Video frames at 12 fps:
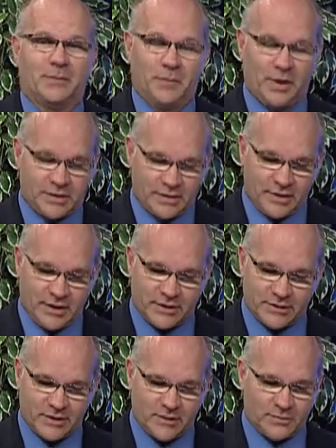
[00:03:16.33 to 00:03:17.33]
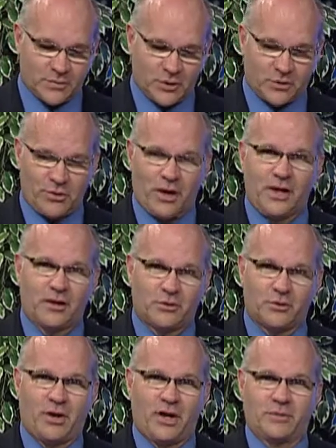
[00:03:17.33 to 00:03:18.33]
but just some great,
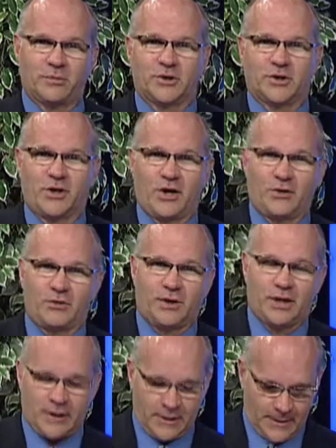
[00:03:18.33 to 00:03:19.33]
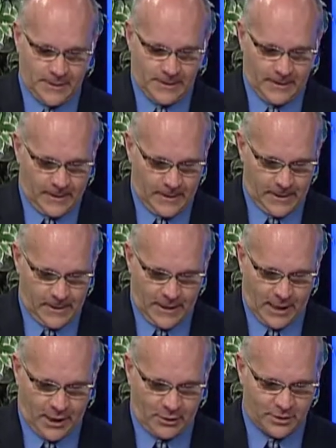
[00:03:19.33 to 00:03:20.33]
great machinery uh,
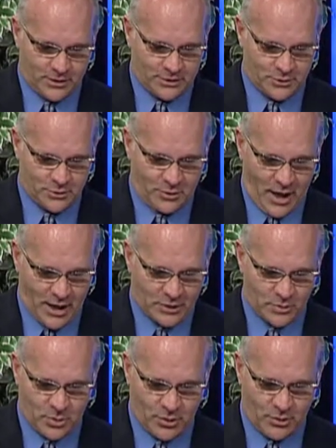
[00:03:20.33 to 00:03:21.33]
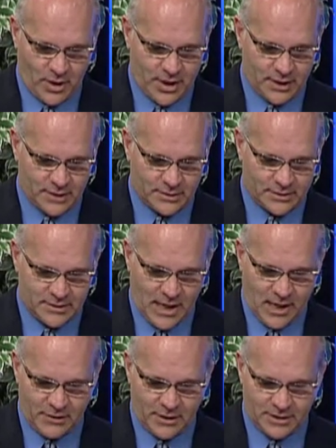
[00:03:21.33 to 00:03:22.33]
out at this tractor parade. It's
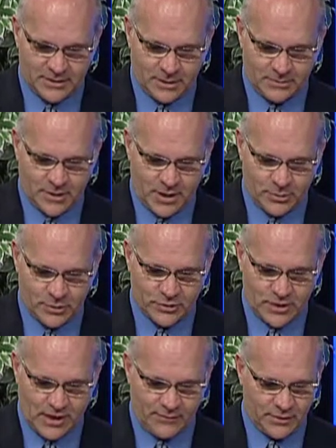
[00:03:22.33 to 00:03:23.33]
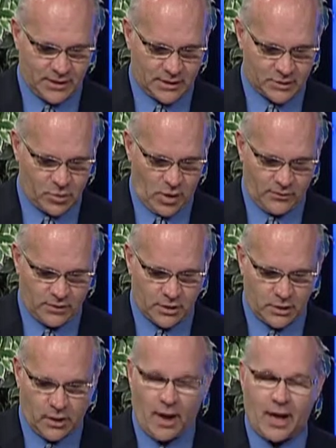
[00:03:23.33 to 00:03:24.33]
Saturday, September 7th at 12
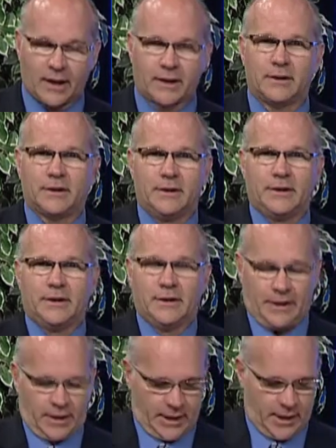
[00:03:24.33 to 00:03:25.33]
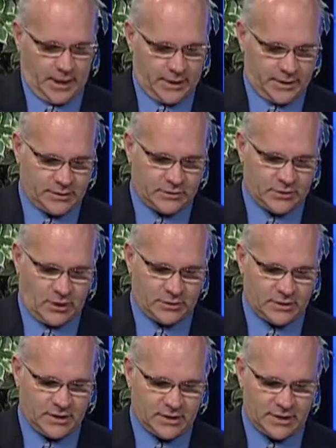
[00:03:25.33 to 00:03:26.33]
o'clock, and it
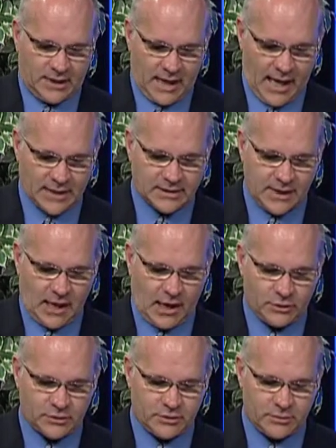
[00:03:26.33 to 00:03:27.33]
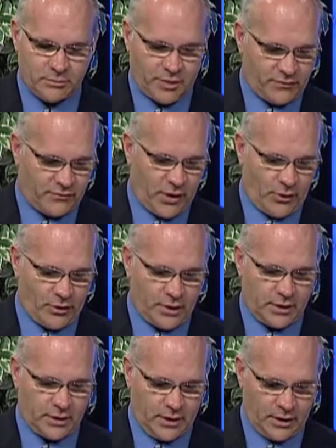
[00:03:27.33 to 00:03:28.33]
starts at the Gasthaus
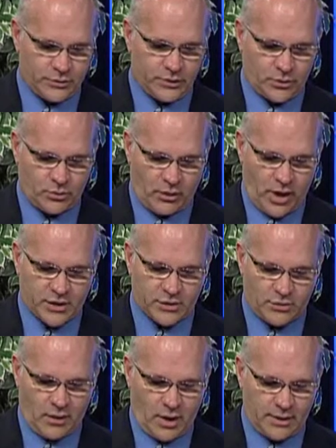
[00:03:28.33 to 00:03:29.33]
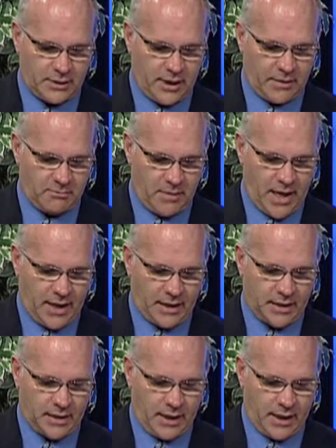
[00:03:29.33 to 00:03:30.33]
Bavarian Hunter Restaurant at
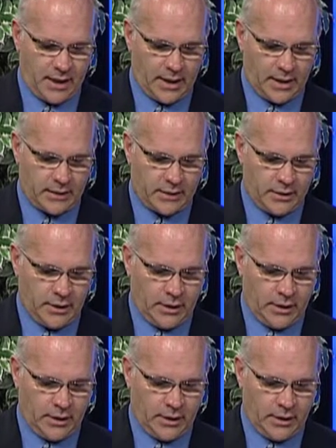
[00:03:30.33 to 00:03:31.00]
Manning and